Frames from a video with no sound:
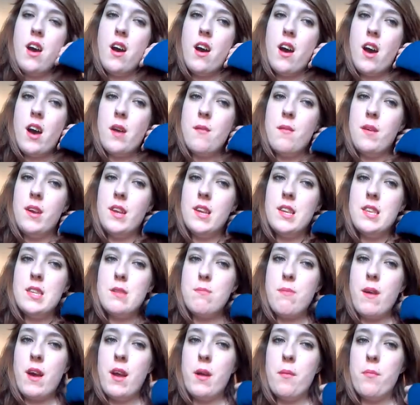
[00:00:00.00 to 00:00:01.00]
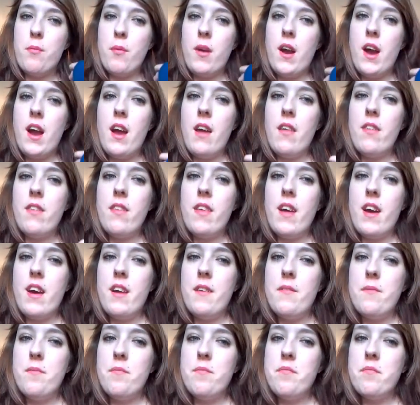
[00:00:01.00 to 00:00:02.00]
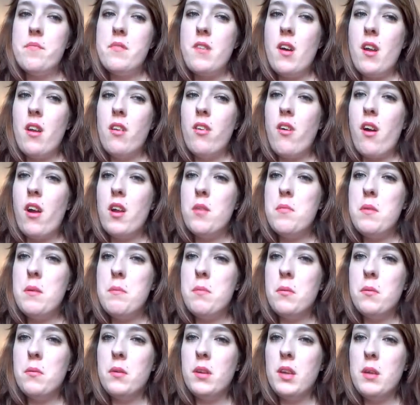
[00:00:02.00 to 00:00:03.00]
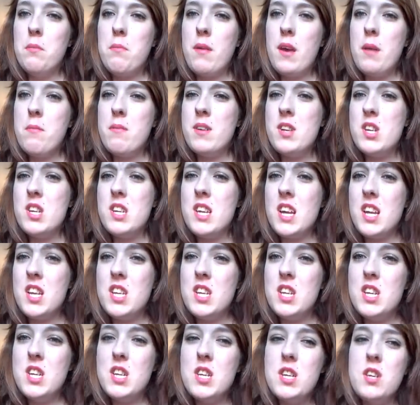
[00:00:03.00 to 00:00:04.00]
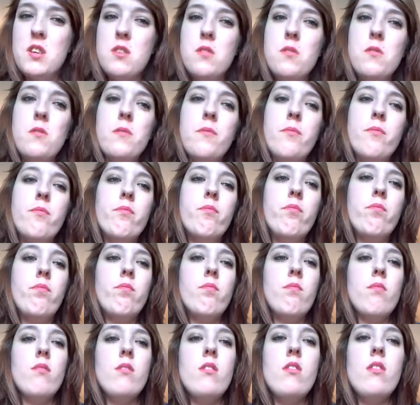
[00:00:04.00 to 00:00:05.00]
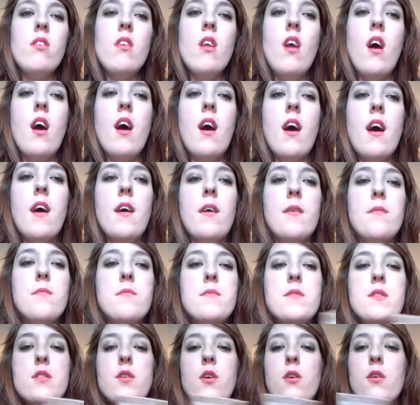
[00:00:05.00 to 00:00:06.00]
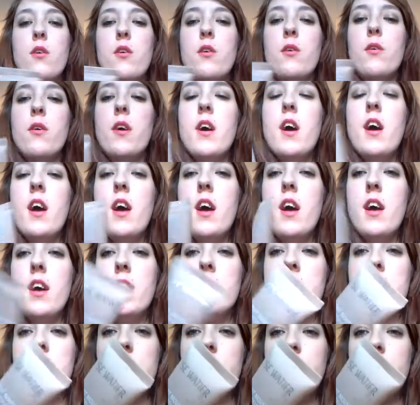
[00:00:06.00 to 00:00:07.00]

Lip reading: I mean, it's by a brand that not a lot of people really pay much attention to. So this